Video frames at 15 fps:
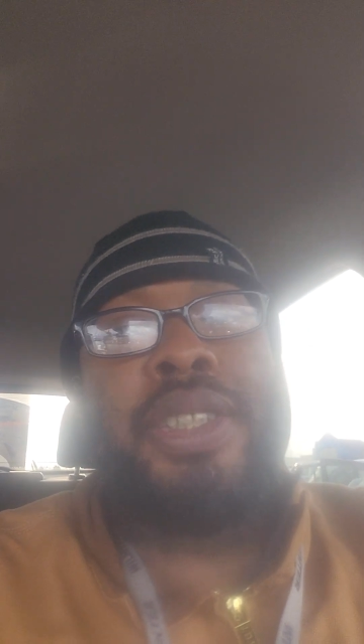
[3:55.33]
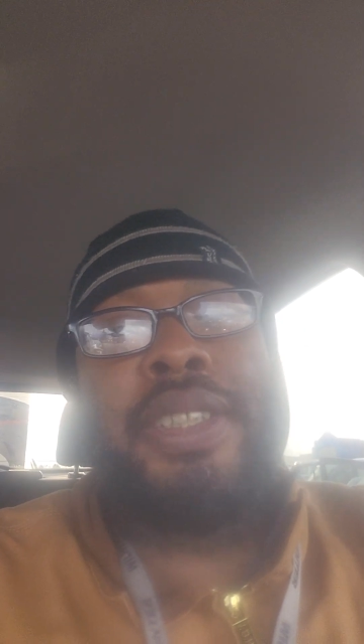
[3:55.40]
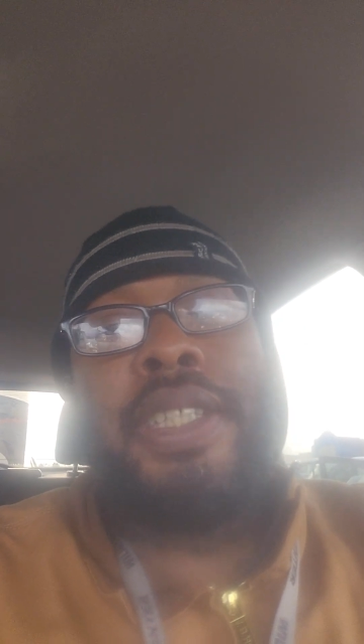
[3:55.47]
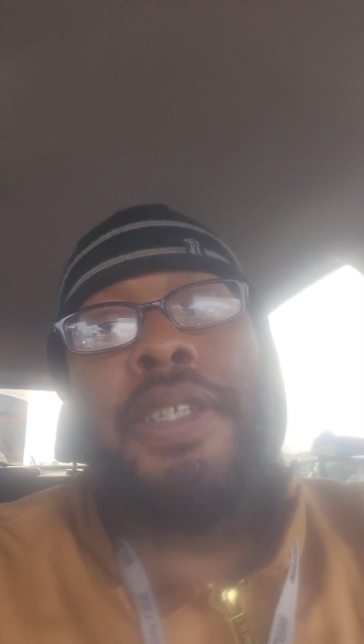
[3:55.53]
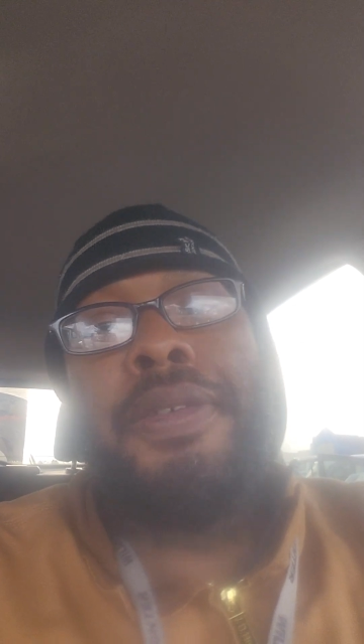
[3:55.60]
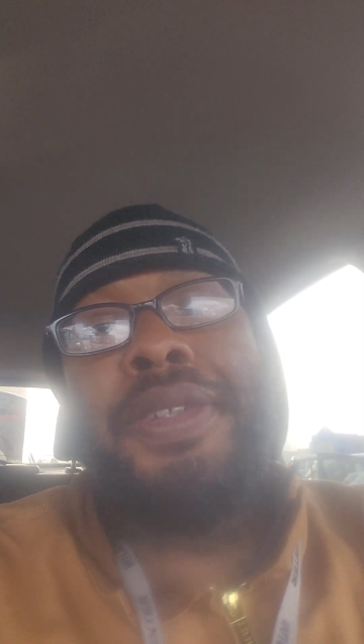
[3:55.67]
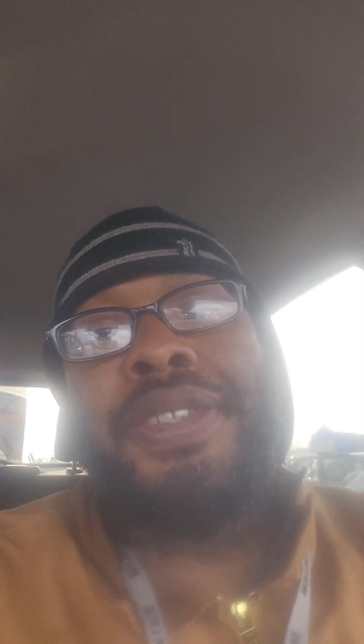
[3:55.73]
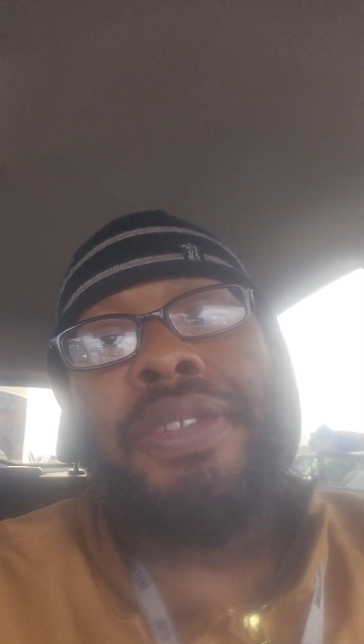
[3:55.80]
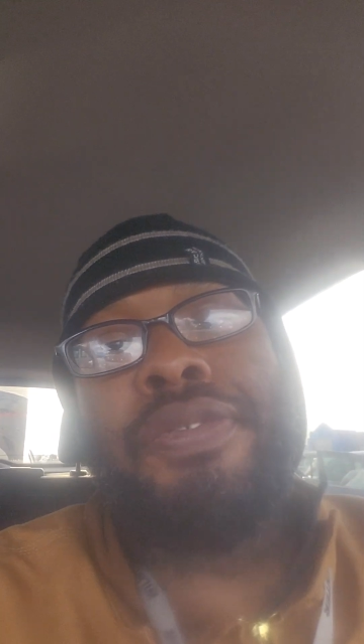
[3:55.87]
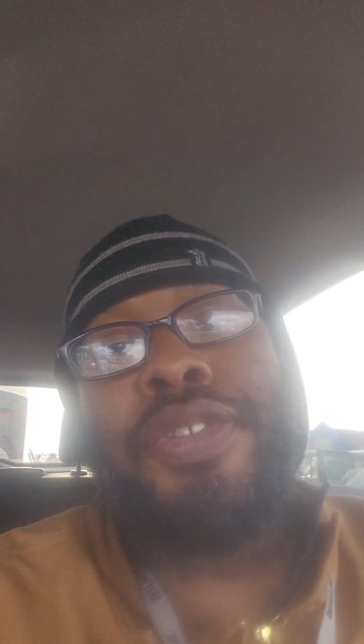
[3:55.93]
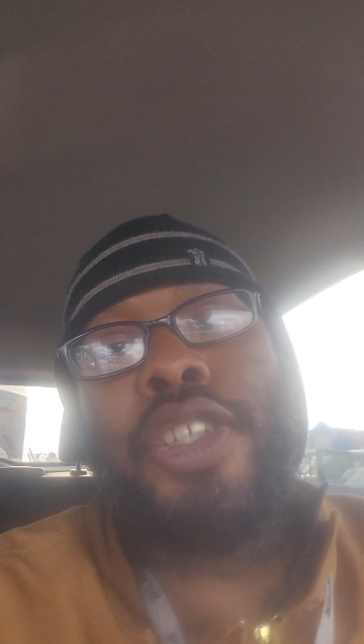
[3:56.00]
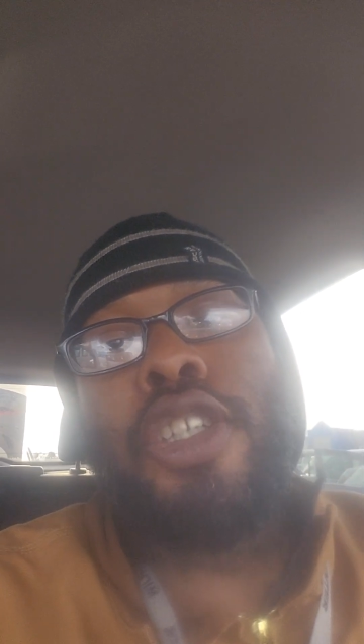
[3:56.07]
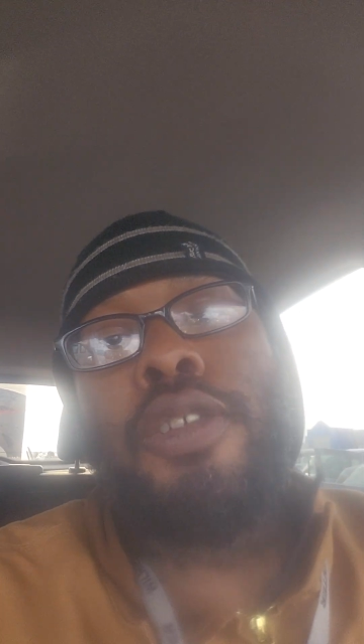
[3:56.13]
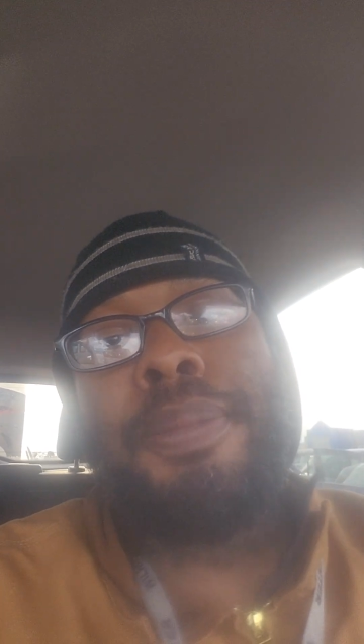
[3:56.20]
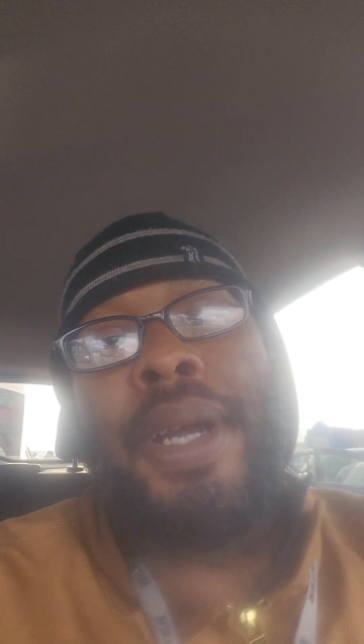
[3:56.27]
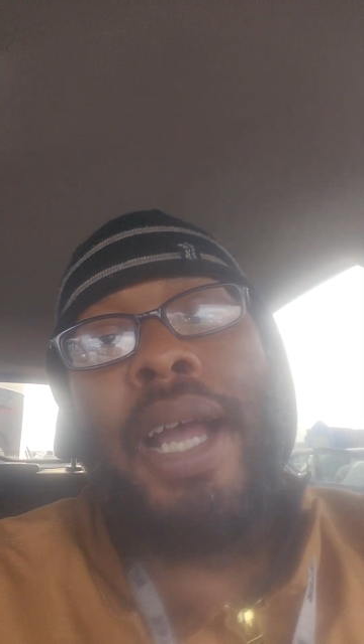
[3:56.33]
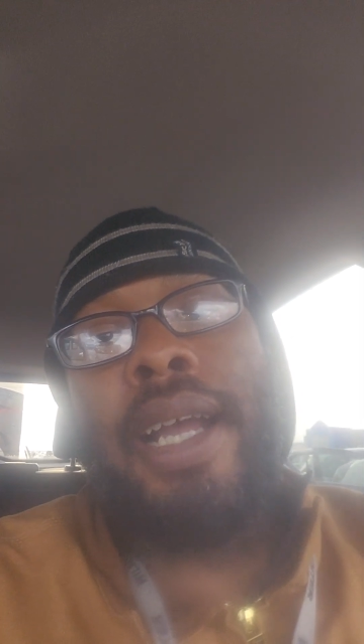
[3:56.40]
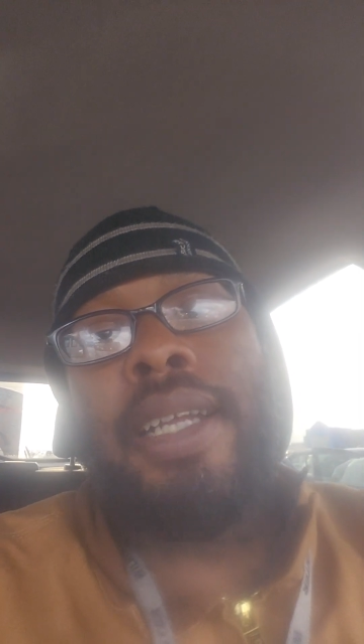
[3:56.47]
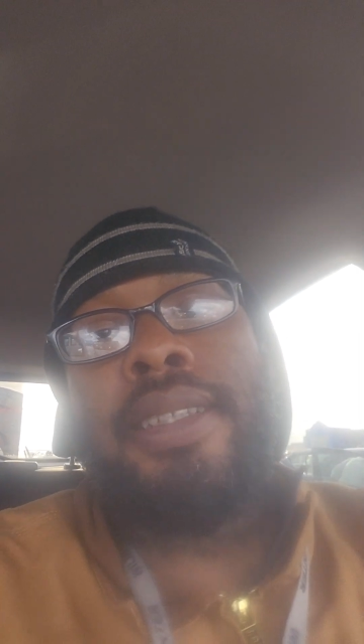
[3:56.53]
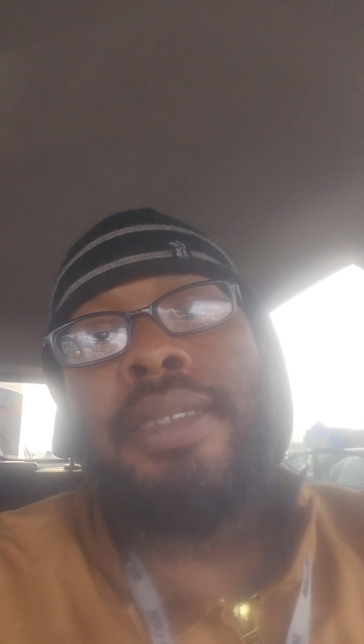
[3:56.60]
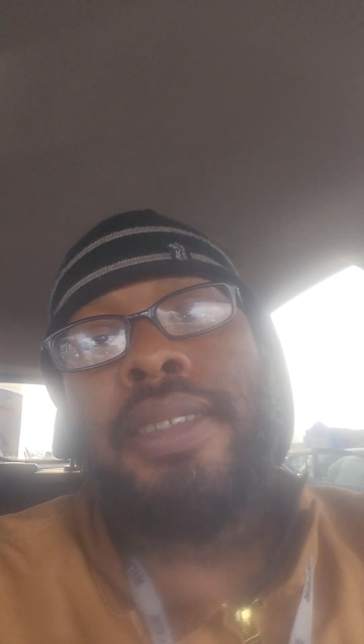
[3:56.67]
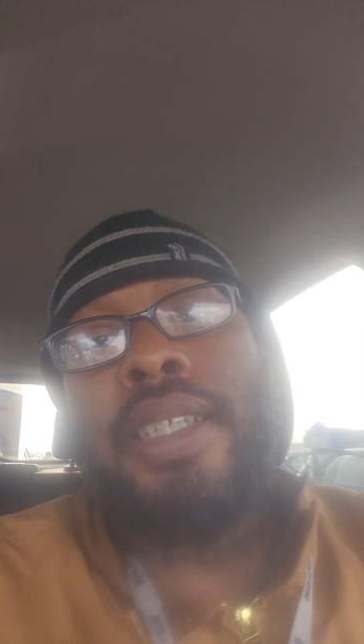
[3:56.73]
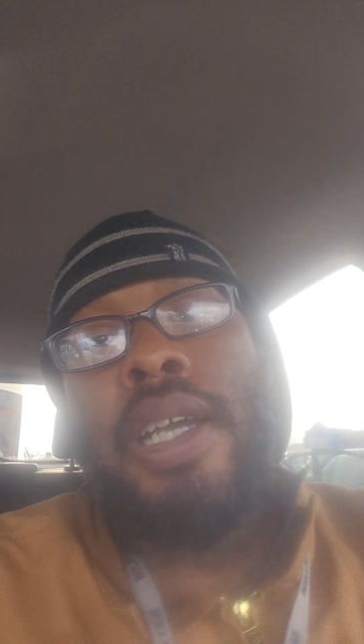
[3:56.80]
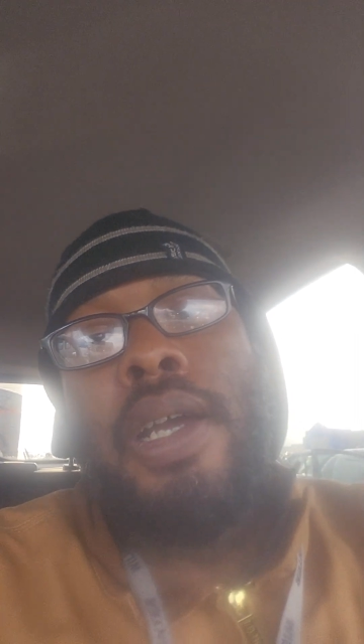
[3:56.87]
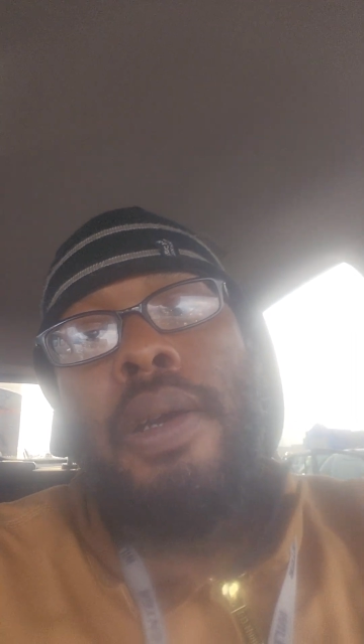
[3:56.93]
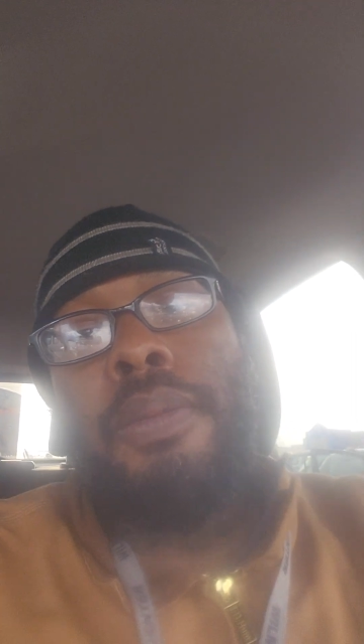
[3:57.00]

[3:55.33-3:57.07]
series of turbines,